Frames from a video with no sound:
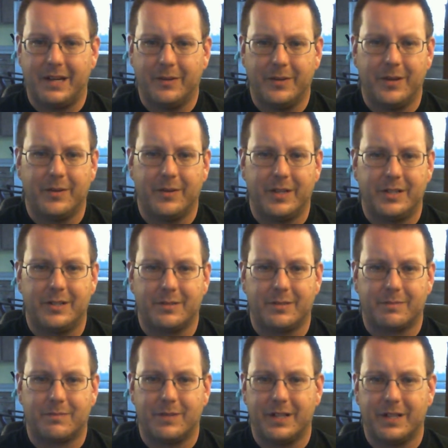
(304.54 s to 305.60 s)
know that you're
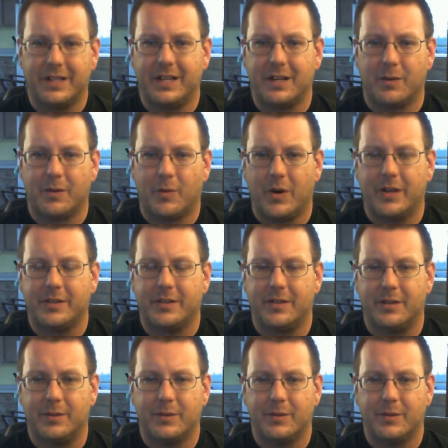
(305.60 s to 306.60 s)
really going to want to.